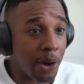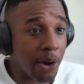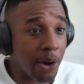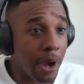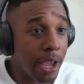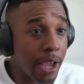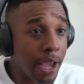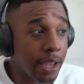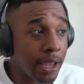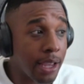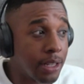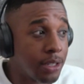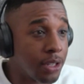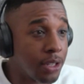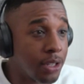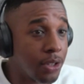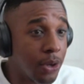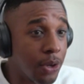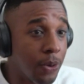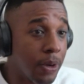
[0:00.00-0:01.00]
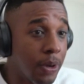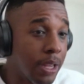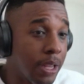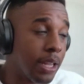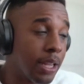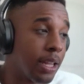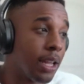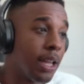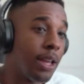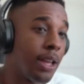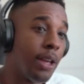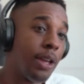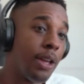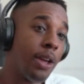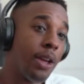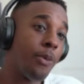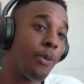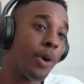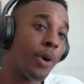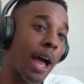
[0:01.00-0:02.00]
segue into doing
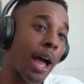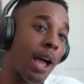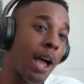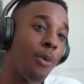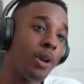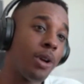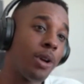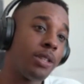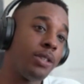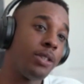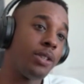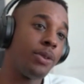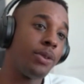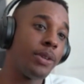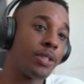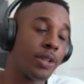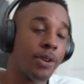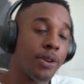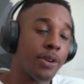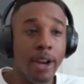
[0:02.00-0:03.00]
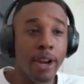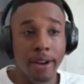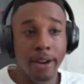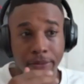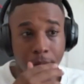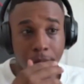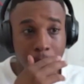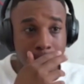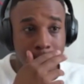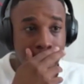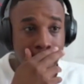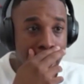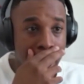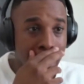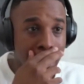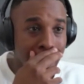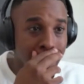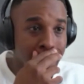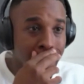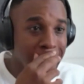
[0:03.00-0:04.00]
what I want to do as a creator full
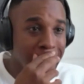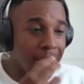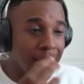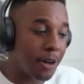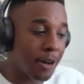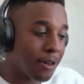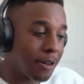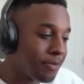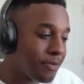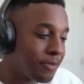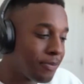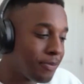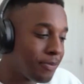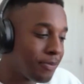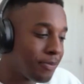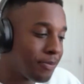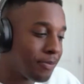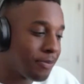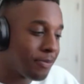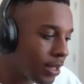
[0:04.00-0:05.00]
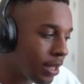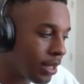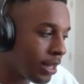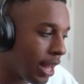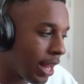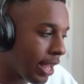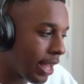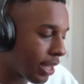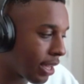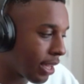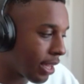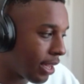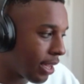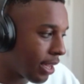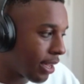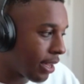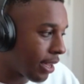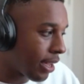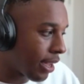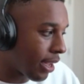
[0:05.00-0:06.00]
time. So,
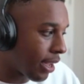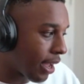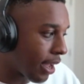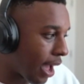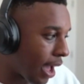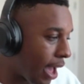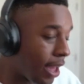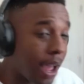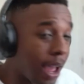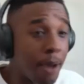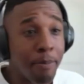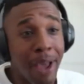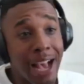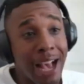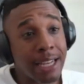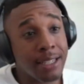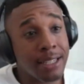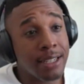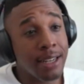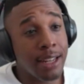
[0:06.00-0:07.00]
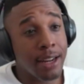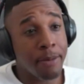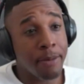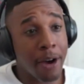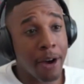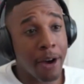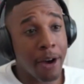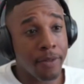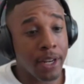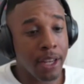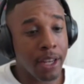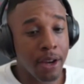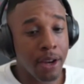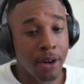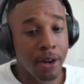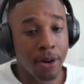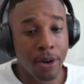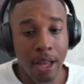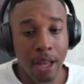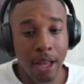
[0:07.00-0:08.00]
like, I'm passionate about
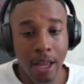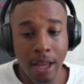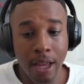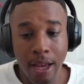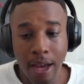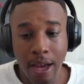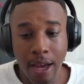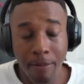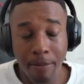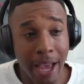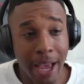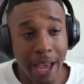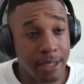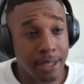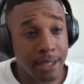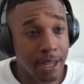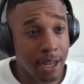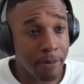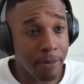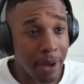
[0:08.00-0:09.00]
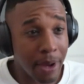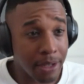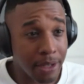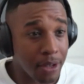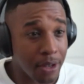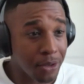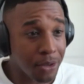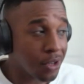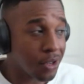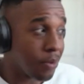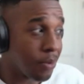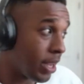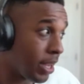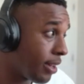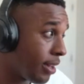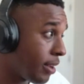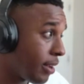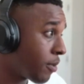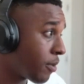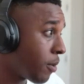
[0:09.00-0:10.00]
video. I'm passionate about
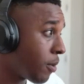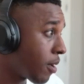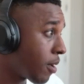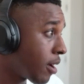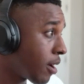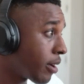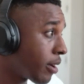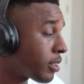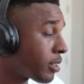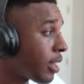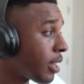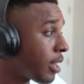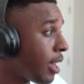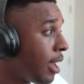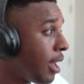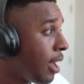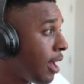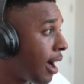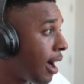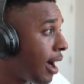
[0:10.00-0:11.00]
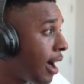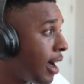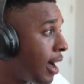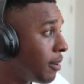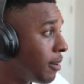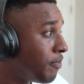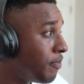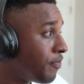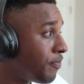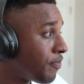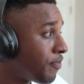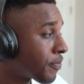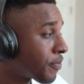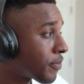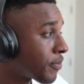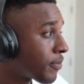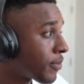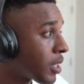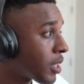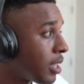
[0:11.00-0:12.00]
social media, of course.
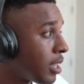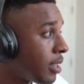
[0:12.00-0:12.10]
Um,